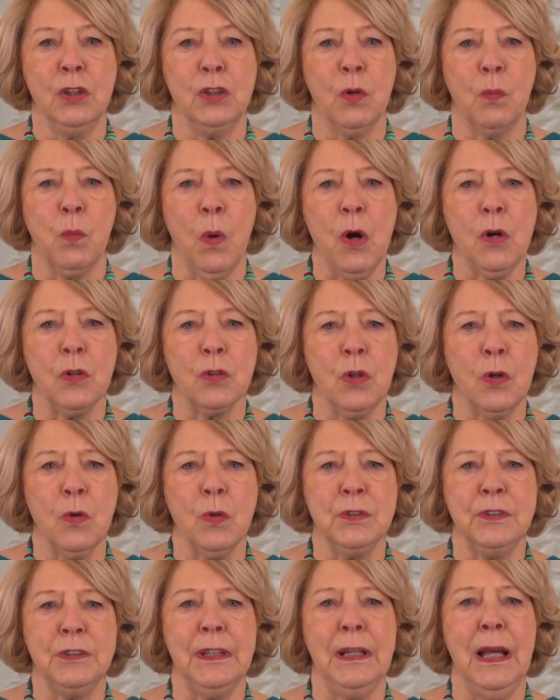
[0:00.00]
to work
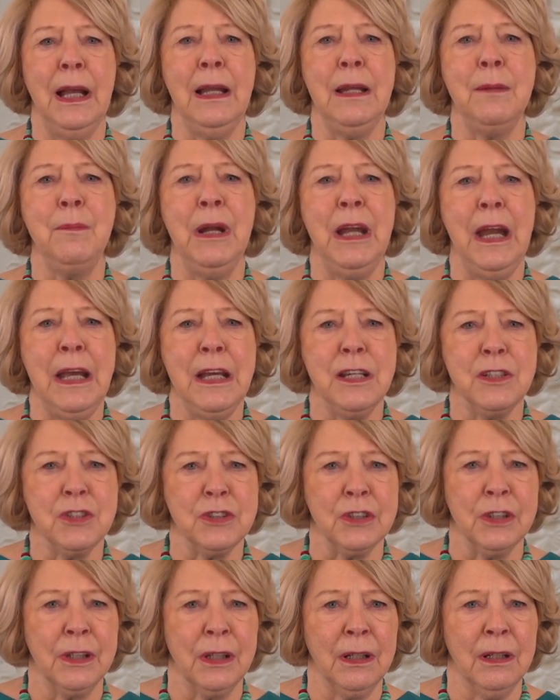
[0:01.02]
towards the
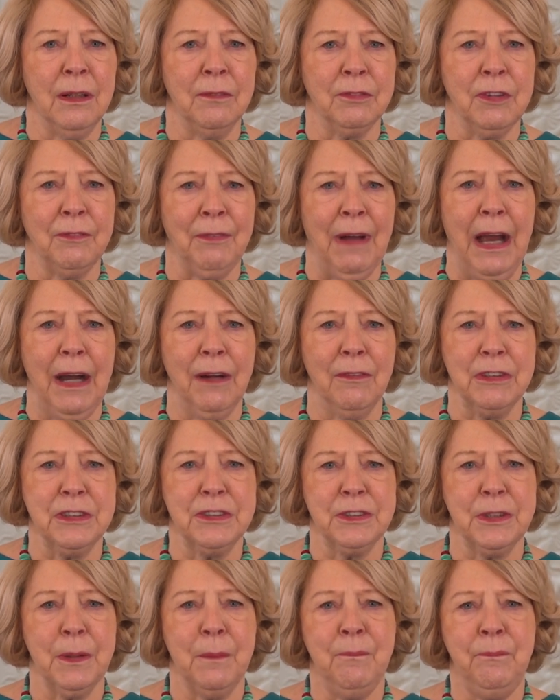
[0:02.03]
elimination of the
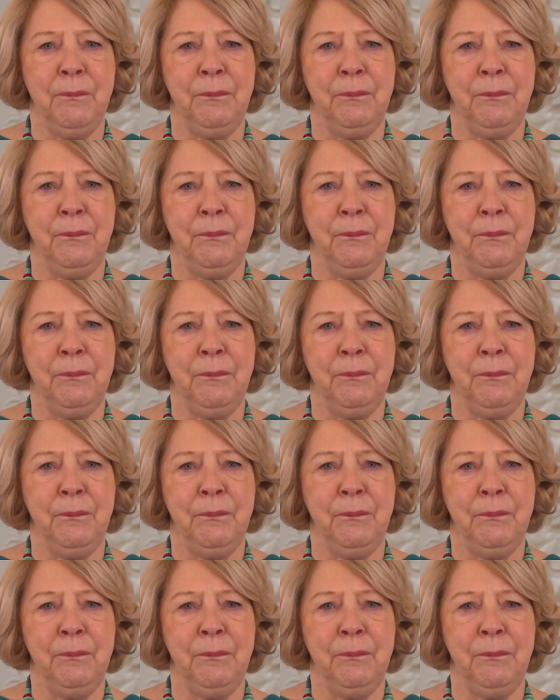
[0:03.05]
virus.